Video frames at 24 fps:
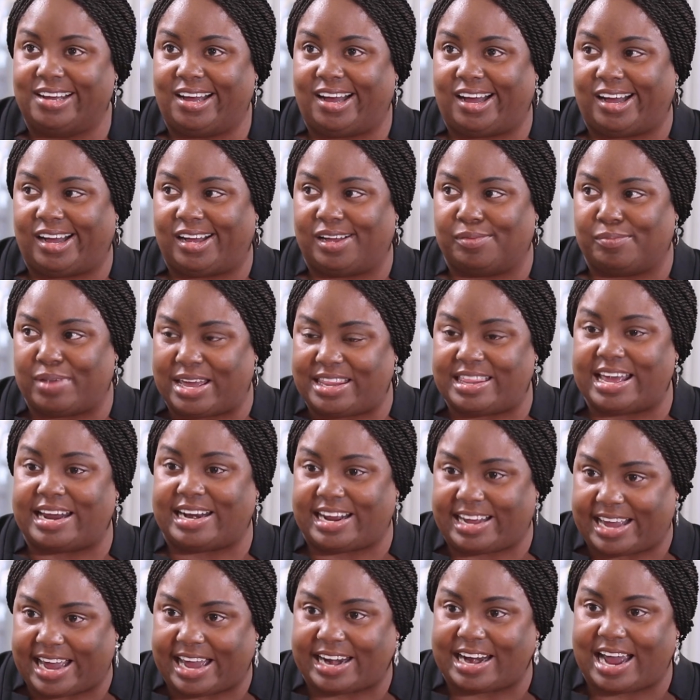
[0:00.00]
um, and then
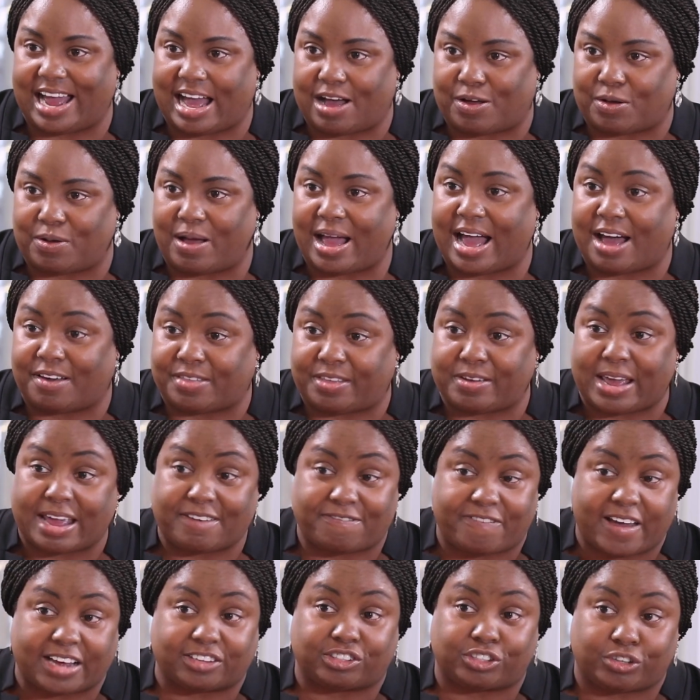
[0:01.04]
again, how, how they
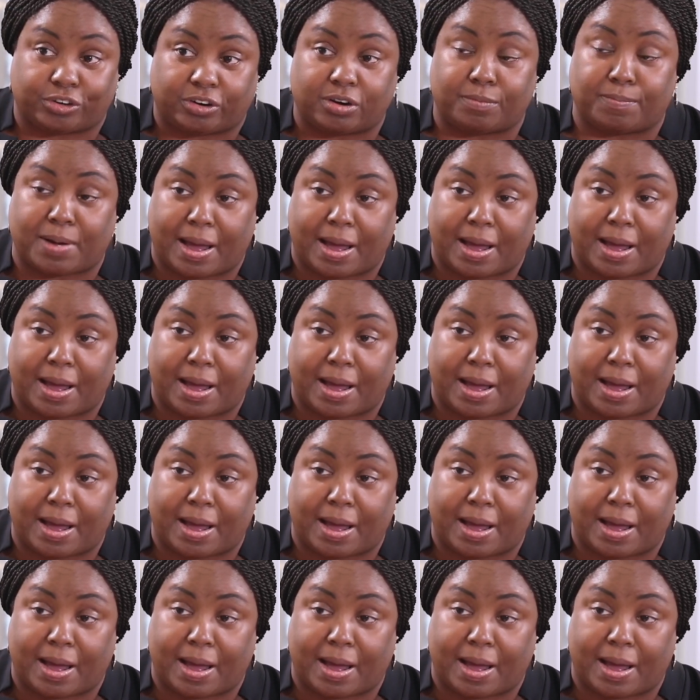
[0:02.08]
affect certain